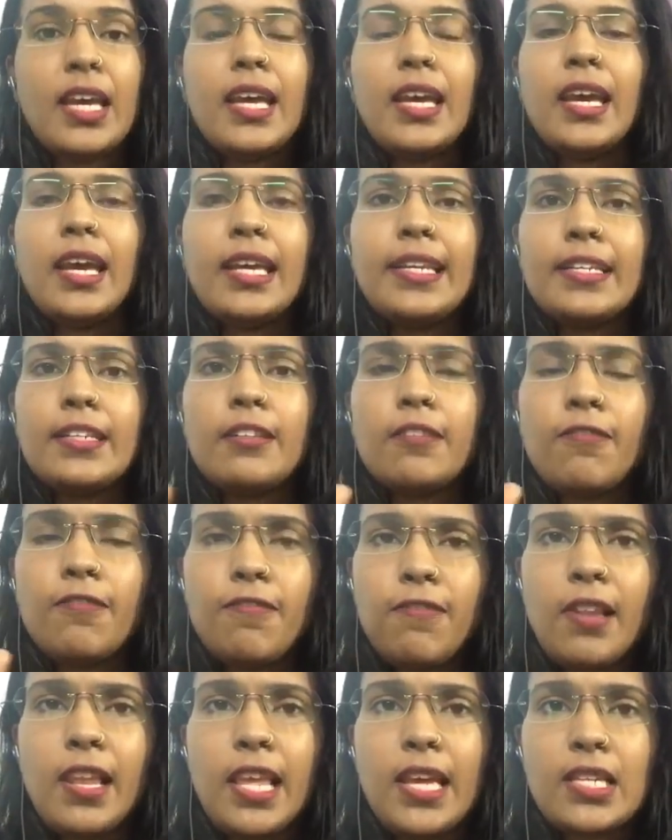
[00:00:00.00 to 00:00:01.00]
it
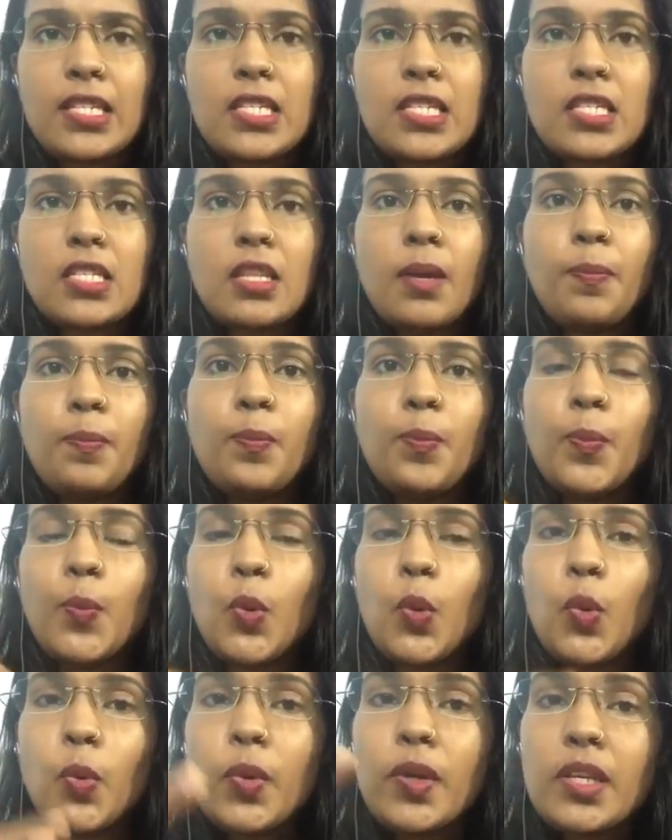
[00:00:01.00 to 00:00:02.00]
reflects the
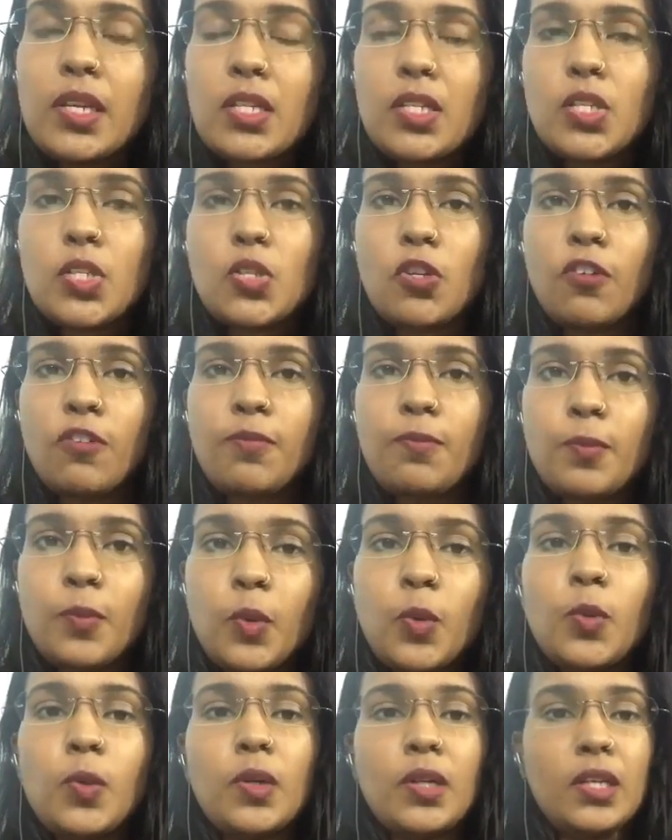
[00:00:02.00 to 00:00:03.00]
poorest of
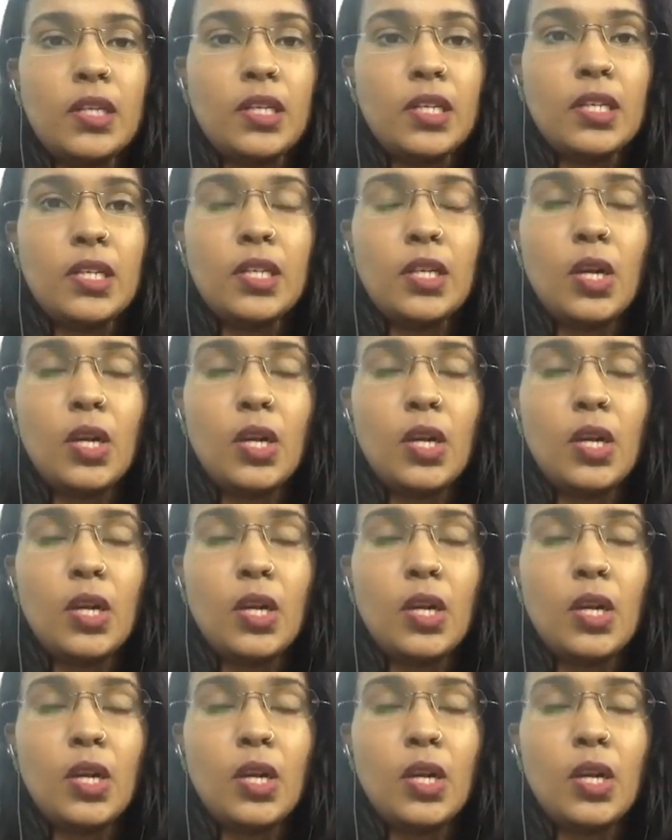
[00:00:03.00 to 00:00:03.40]
poor